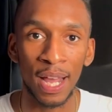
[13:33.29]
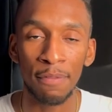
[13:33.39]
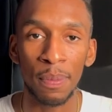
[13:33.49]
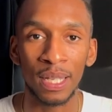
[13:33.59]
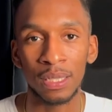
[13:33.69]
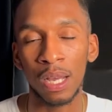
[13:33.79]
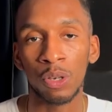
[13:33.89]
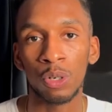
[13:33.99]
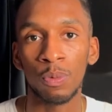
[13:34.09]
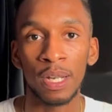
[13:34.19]
Everybody's not
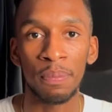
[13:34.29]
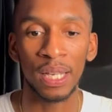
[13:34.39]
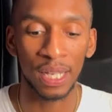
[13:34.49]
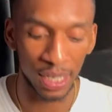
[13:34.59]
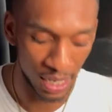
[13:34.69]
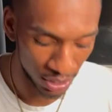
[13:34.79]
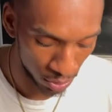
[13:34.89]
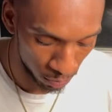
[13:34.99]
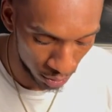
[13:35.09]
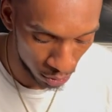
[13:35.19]
going to want to be in
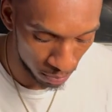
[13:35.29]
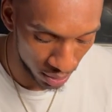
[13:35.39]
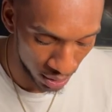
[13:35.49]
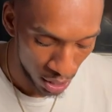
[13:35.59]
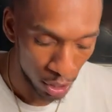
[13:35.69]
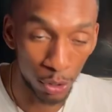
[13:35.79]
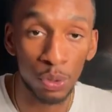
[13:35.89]
connection with you, but you